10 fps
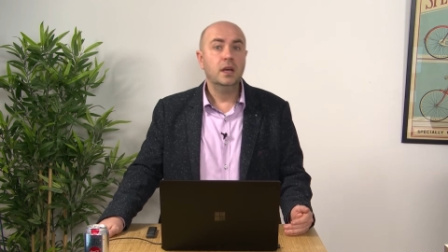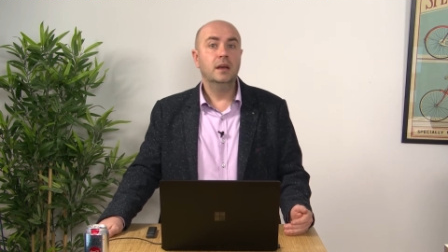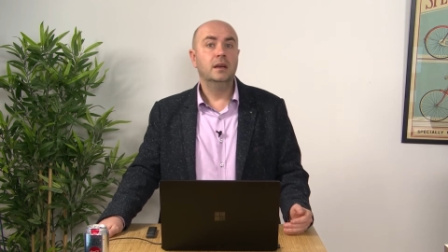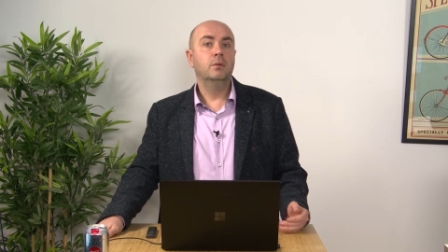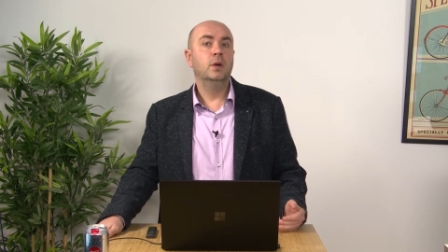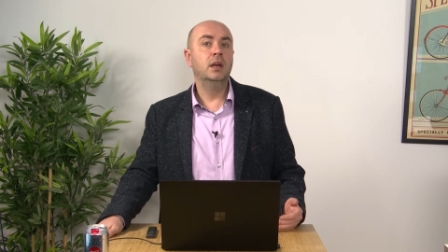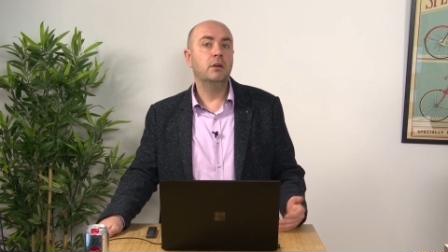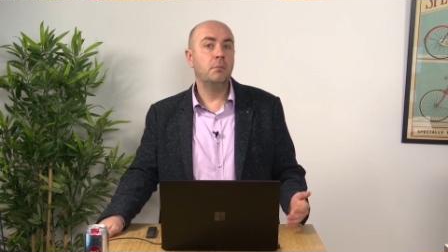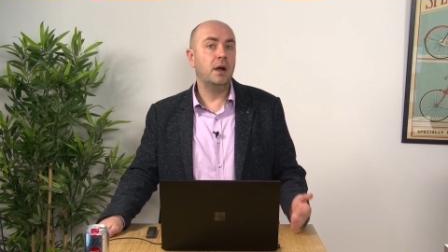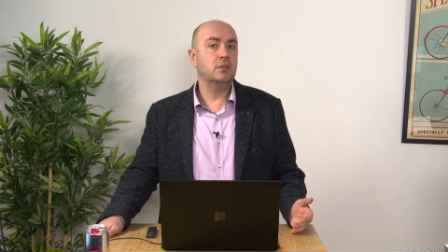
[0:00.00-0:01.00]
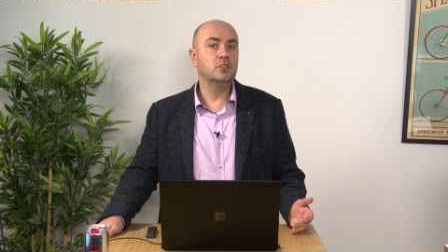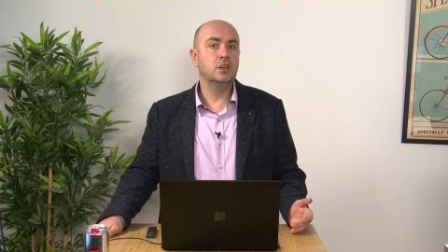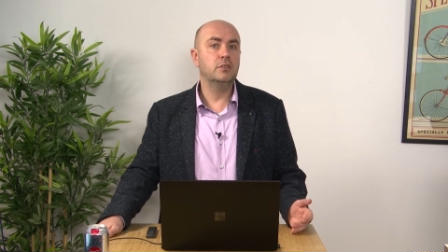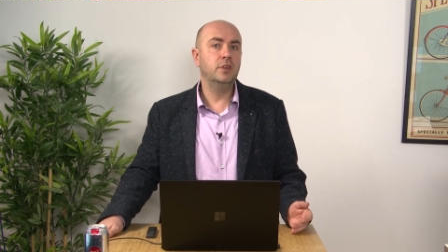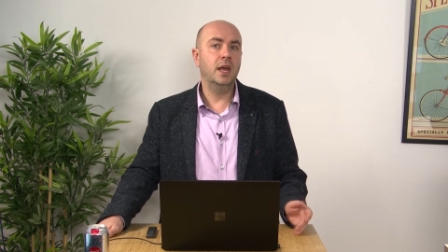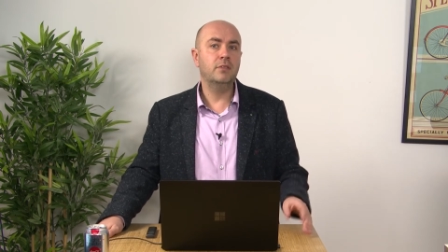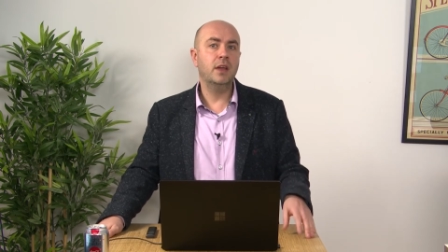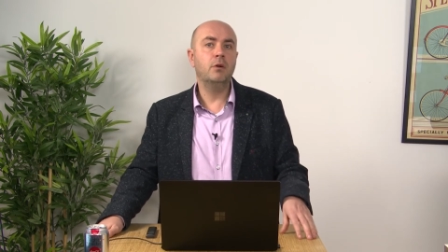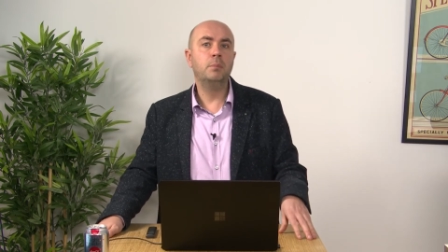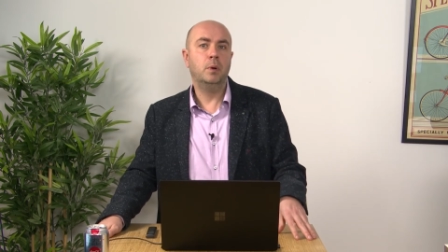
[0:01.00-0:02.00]
Here in Microsoft, you have
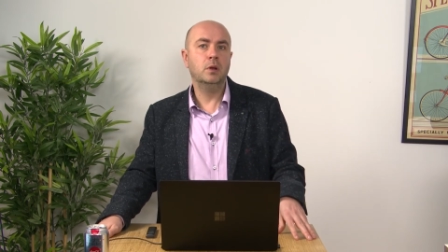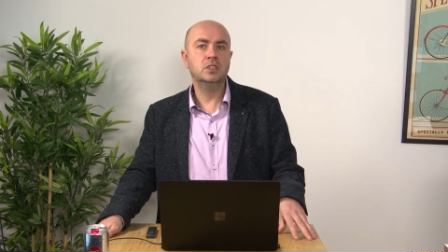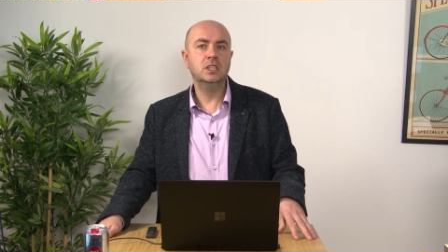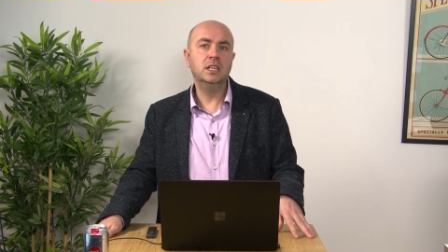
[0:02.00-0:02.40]
now a policy